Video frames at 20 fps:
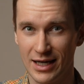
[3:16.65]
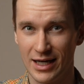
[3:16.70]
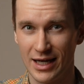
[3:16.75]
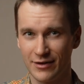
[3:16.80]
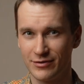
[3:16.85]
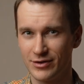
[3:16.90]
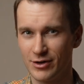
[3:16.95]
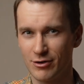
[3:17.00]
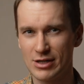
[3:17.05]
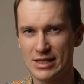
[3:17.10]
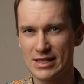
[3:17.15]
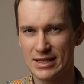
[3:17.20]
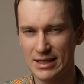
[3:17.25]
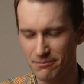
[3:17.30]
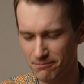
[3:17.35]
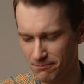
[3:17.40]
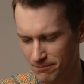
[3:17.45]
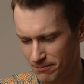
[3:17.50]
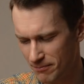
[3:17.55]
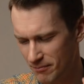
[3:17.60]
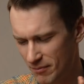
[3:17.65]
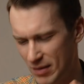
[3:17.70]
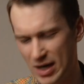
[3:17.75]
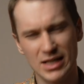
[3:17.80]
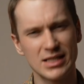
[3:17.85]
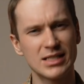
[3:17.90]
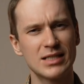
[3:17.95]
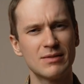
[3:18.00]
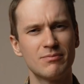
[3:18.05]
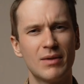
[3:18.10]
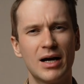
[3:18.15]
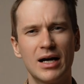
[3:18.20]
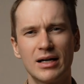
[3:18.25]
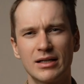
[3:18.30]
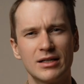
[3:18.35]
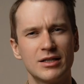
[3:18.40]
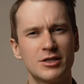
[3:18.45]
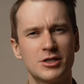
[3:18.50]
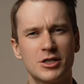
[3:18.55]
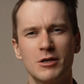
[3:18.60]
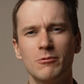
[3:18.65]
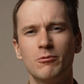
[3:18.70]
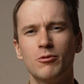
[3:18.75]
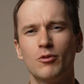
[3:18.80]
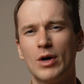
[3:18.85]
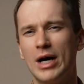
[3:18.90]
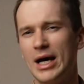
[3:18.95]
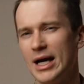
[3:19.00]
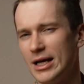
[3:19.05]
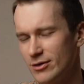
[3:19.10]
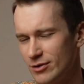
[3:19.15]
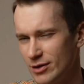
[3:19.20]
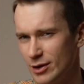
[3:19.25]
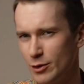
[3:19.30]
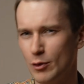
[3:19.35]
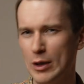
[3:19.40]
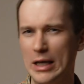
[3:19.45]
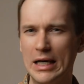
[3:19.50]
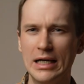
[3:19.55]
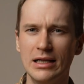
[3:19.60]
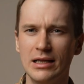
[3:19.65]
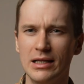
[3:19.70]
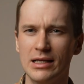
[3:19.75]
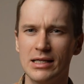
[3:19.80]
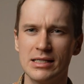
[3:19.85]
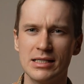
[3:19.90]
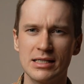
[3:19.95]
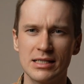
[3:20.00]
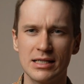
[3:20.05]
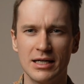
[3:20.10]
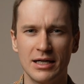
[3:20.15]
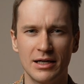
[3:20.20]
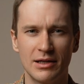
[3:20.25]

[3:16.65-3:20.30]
If there is some mass market cheap wine on the wine list,